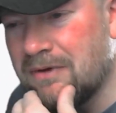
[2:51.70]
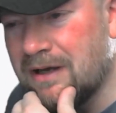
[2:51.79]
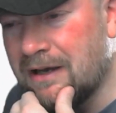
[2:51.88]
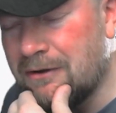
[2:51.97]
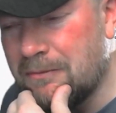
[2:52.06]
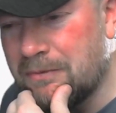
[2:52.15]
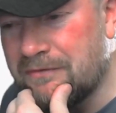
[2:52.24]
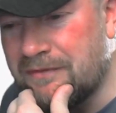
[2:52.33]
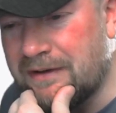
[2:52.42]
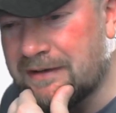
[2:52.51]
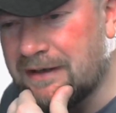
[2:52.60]
I hope we
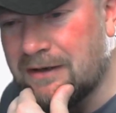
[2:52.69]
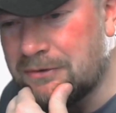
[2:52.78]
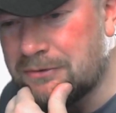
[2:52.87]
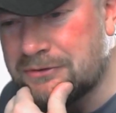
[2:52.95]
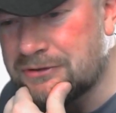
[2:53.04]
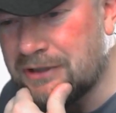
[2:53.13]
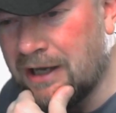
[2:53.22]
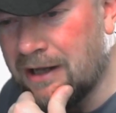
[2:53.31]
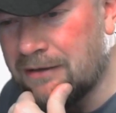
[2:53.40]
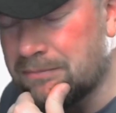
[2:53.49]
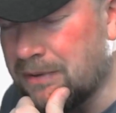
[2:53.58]
find out who
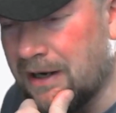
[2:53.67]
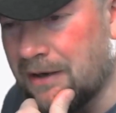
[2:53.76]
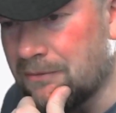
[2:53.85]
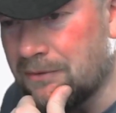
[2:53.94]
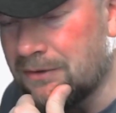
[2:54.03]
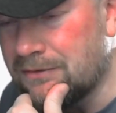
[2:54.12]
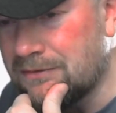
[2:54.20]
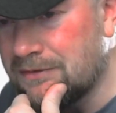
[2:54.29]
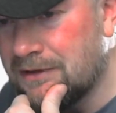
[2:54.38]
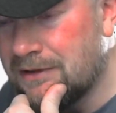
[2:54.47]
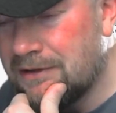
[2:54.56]
shot. Probably won't.
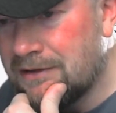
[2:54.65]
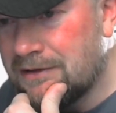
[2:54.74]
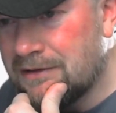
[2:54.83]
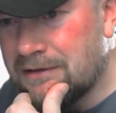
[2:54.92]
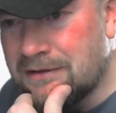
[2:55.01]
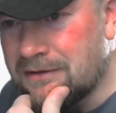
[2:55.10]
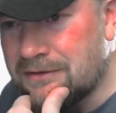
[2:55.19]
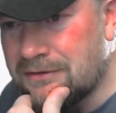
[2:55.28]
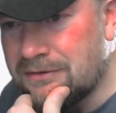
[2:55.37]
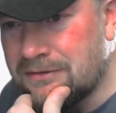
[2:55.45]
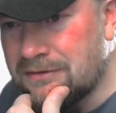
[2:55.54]

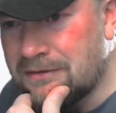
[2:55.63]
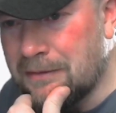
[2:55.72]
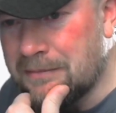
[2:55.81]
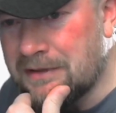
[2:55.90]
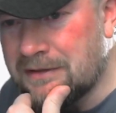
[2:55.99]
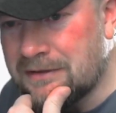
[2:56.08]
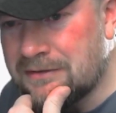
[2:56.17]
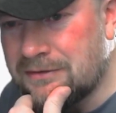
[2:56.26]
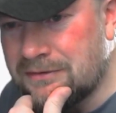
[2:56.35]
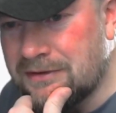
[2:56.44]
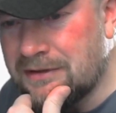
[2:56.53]
I mean, this
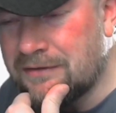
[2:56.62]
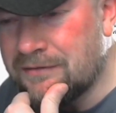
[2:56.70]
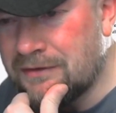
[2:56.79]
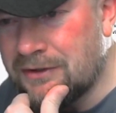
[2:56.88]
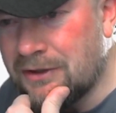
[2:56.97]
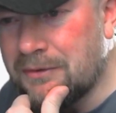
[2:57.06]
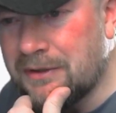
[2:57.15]
dude didn't even know